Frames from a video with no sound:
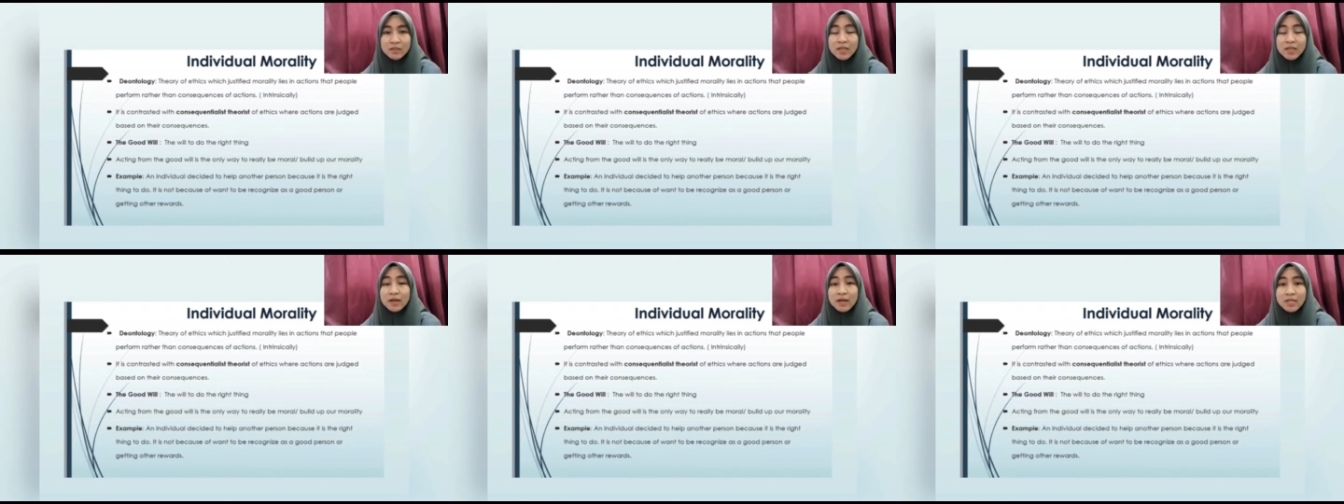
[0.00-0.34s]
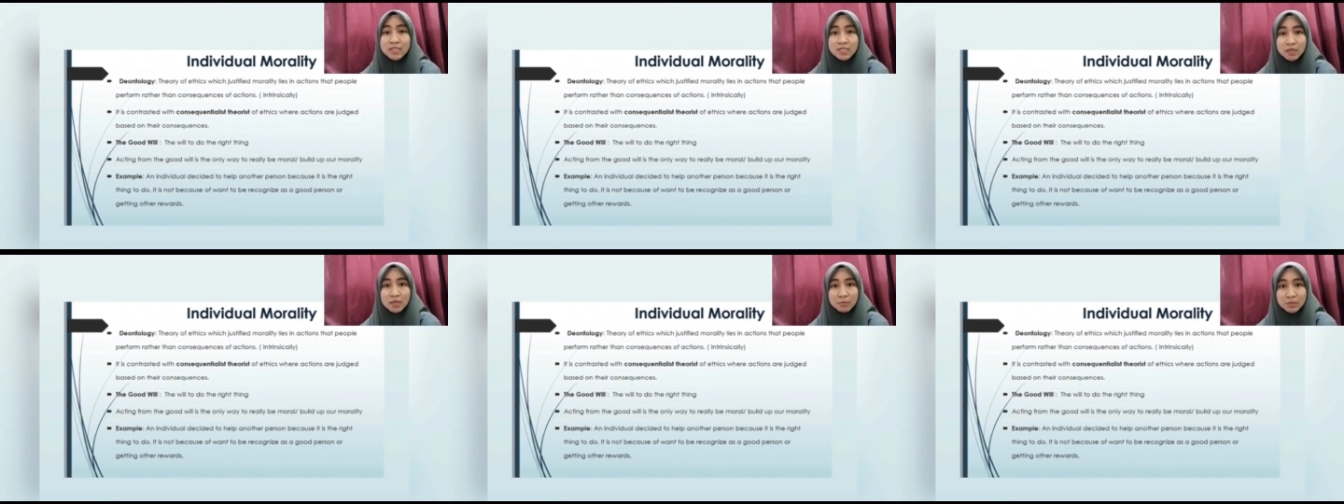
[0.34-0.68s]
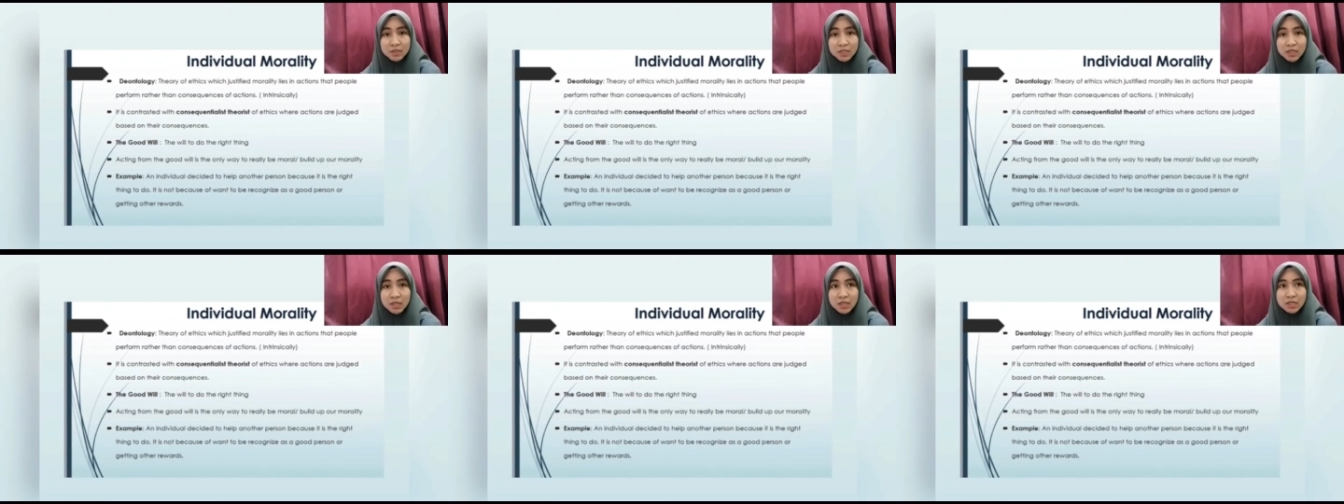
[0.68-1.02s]
There are
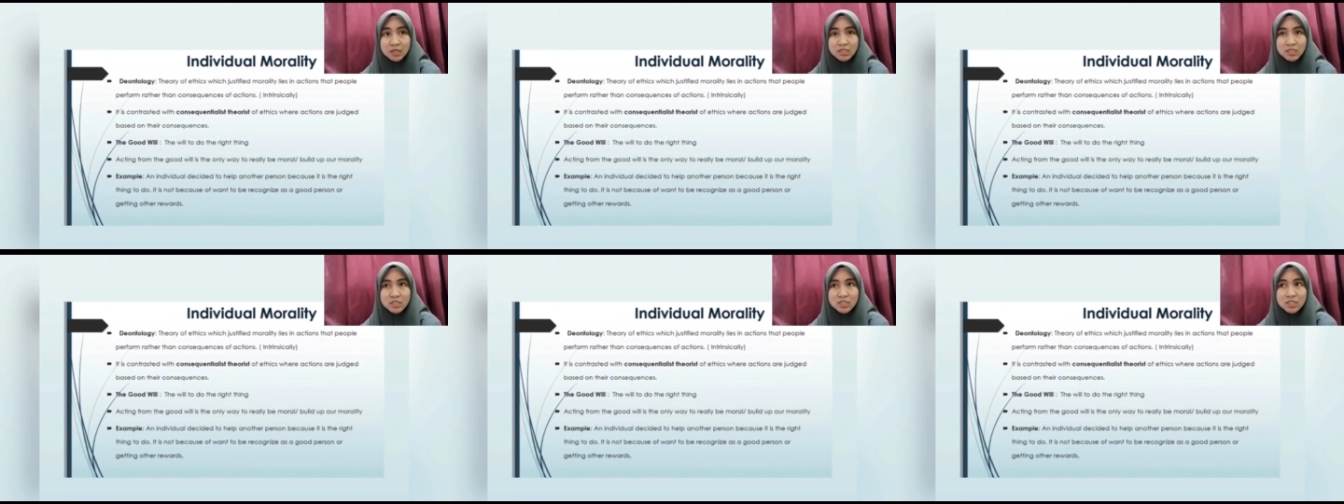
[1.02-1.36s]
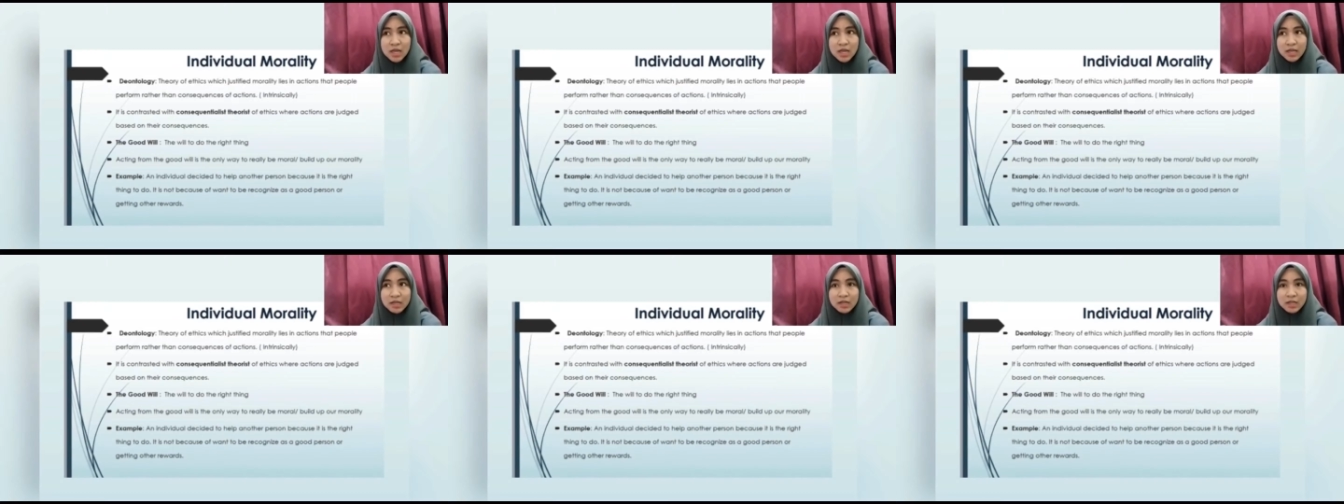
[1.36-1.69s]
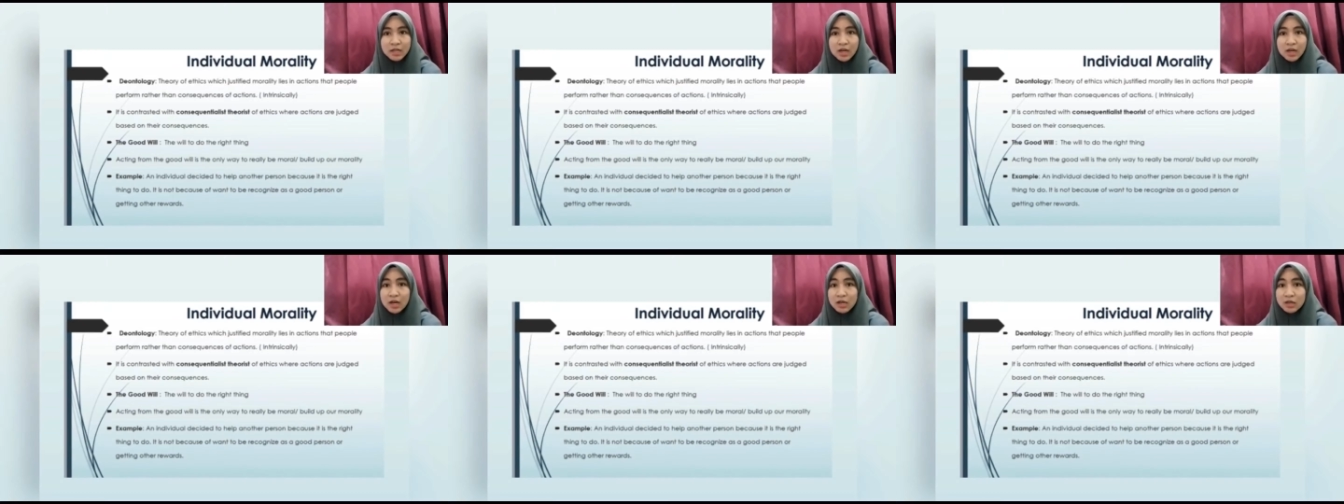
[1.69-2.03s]
some things that
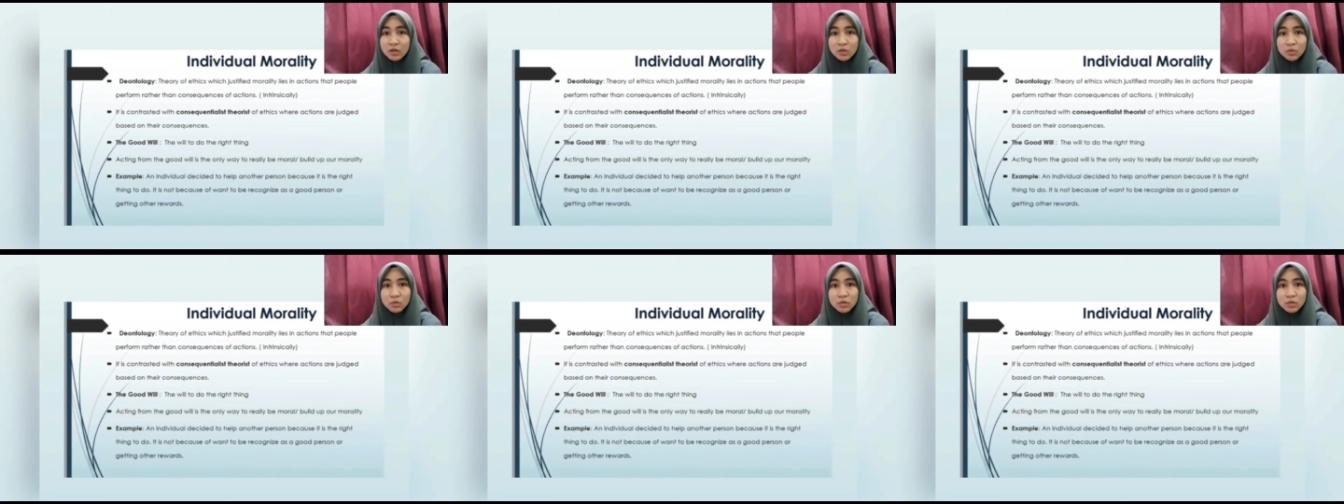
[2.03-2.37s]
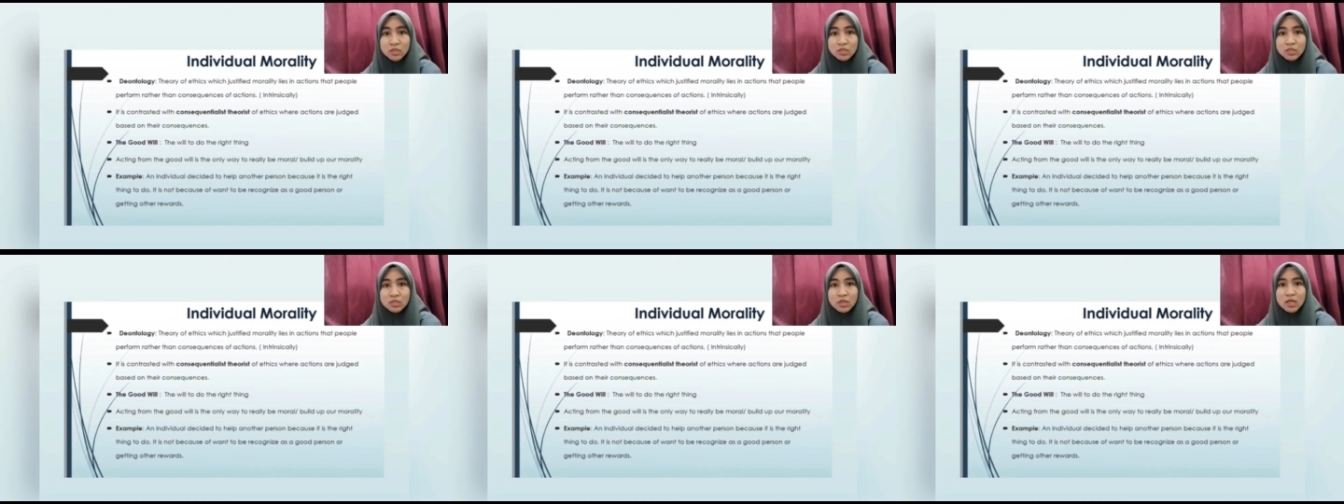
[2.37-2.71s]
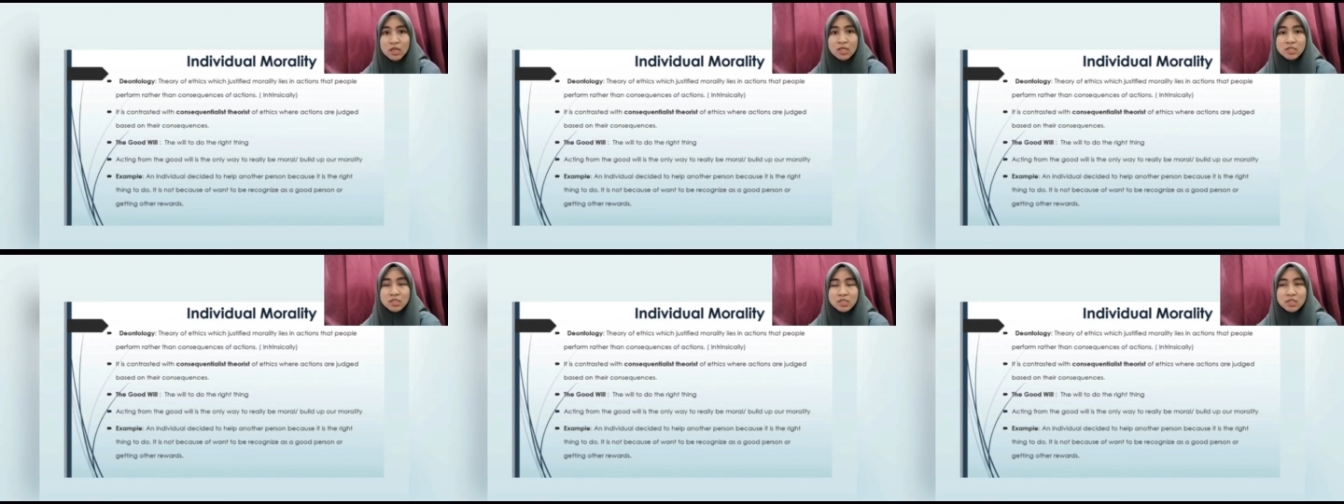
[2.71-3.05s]
are goods,
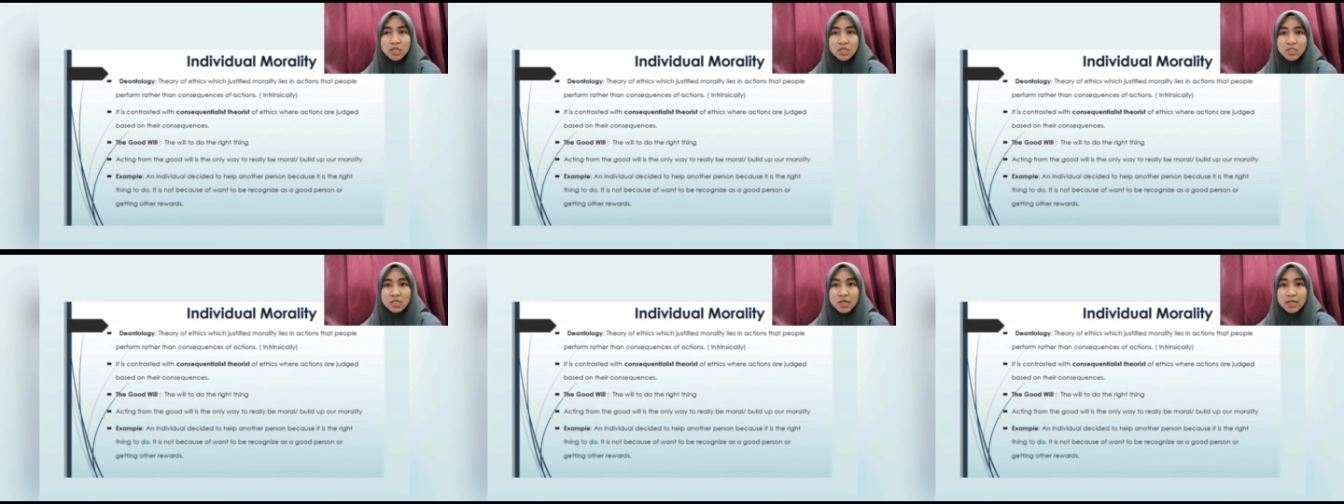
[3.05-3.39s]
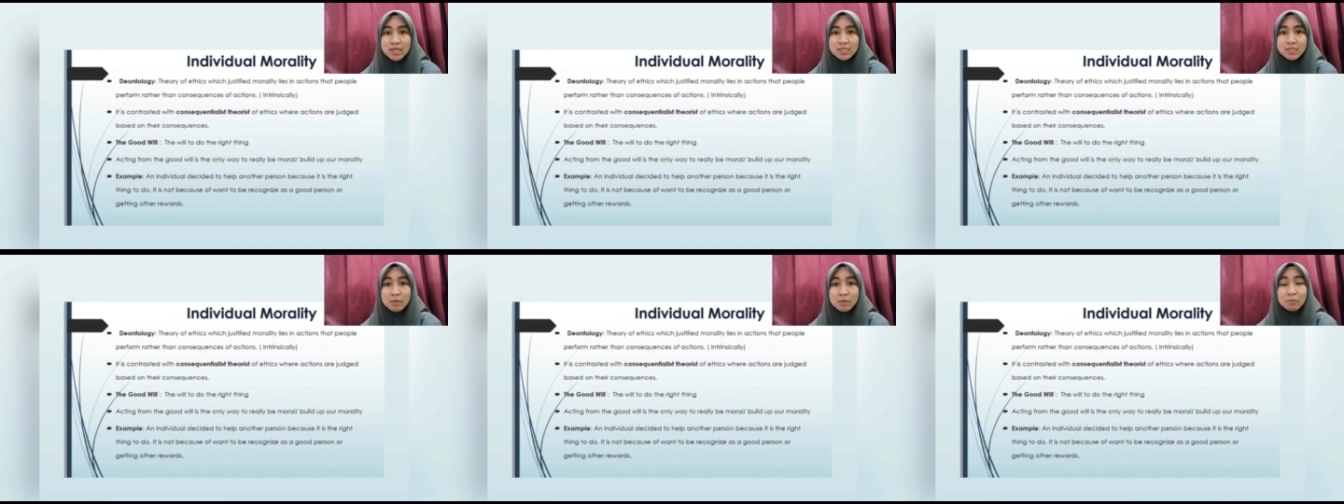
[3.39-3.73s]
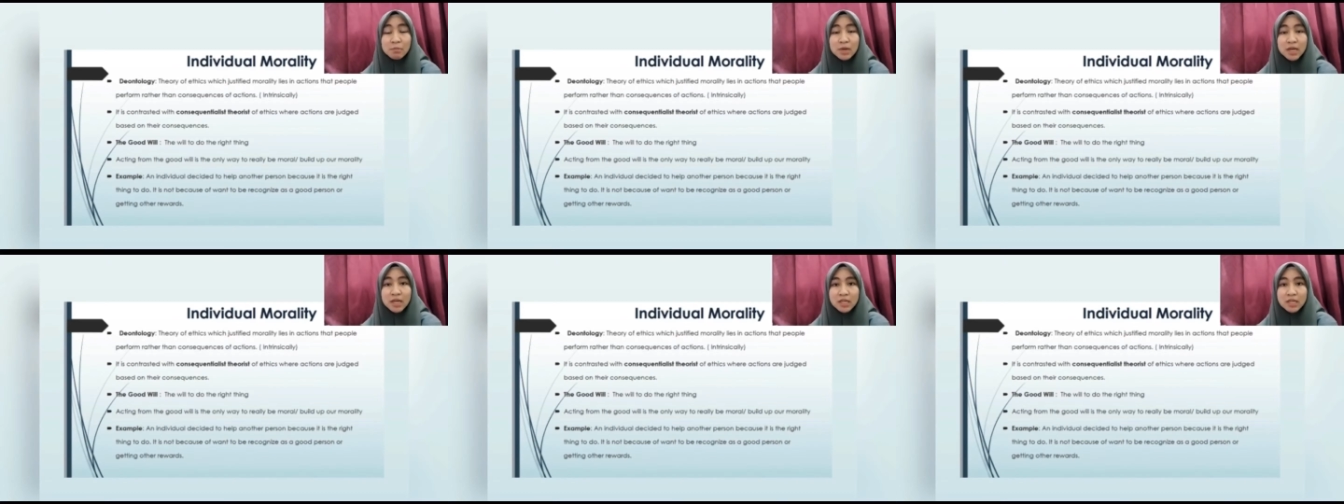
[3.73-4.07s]
such as
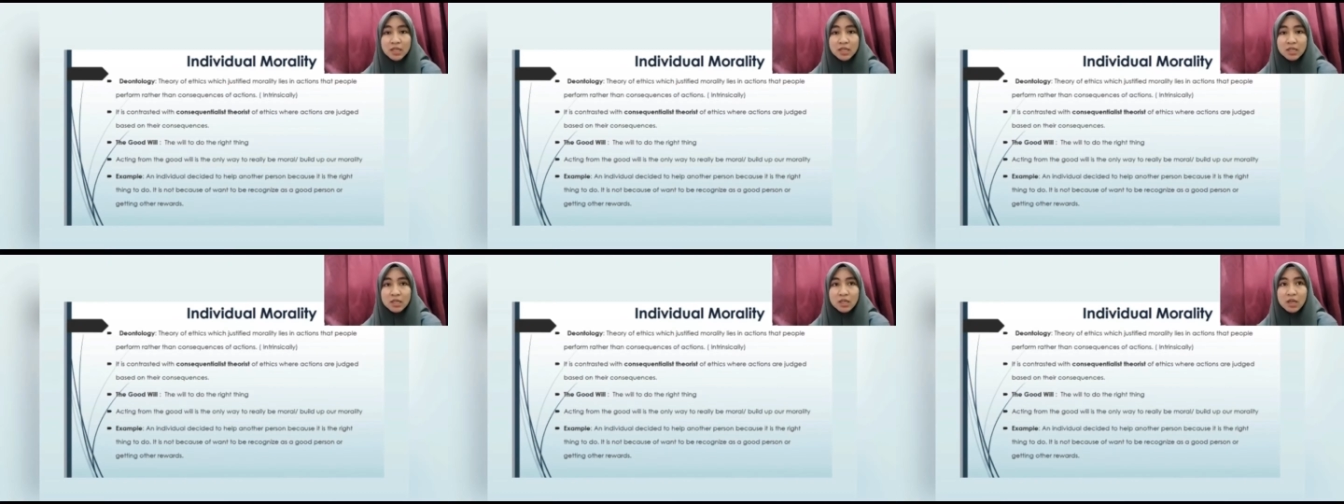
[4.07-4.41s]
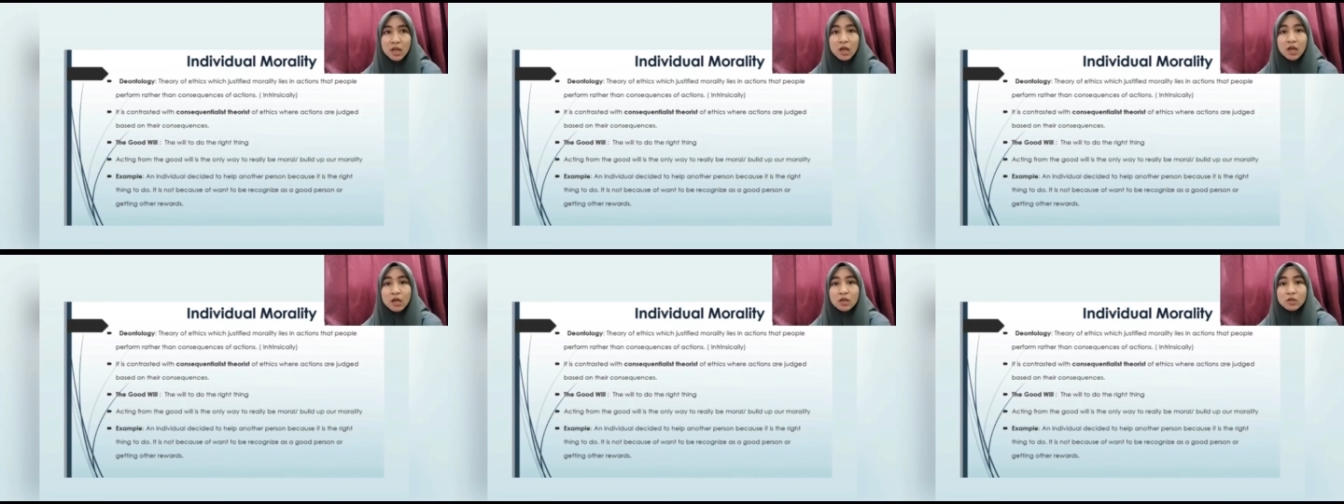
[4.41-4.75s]
money,